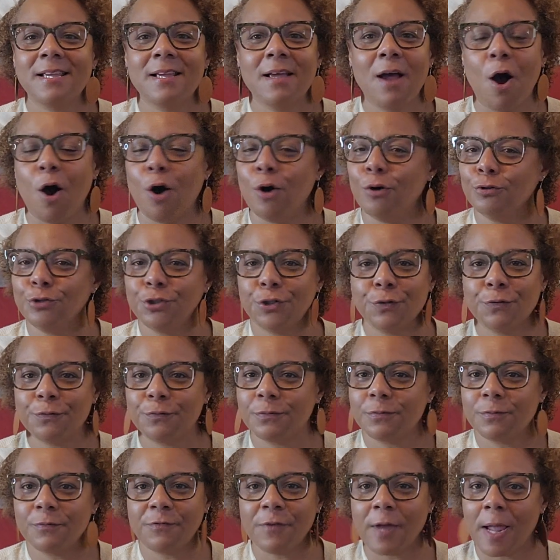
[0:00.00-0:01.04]
Hold your
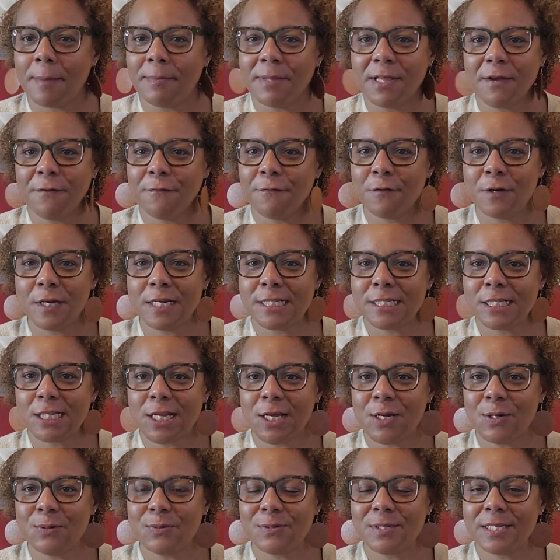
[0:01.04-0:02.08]
family and friends
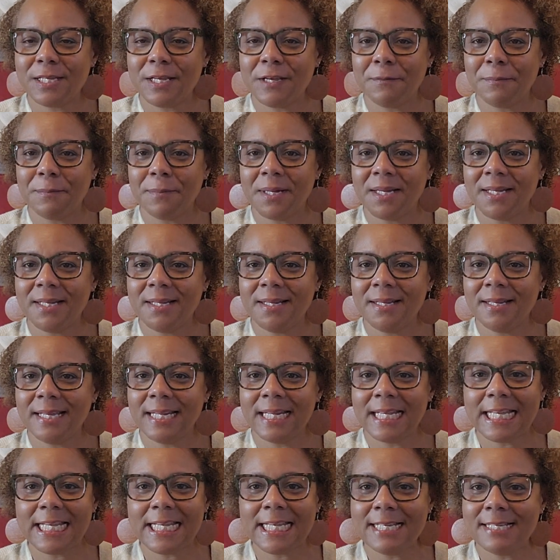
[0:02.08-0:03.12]
close. Give them a hug and
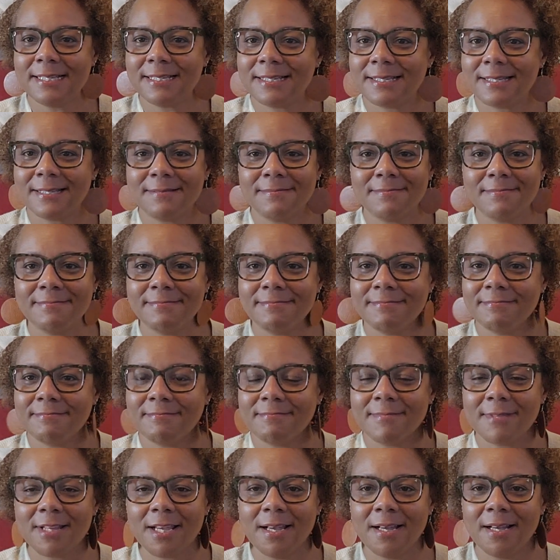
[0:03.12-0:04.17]
a kiss.
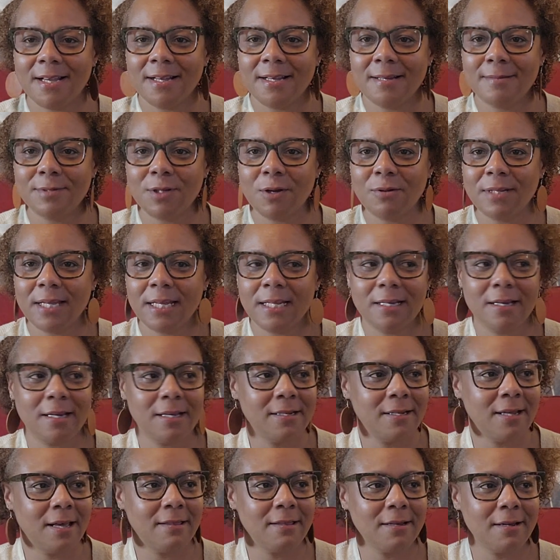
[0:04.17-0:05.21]
Don't
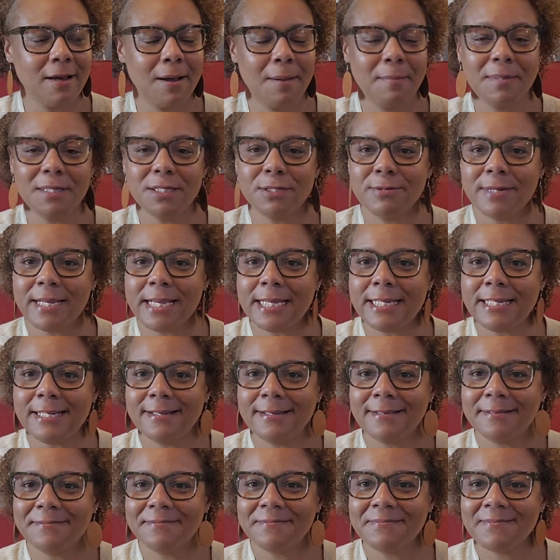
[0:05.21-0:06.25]
let nothing come between you.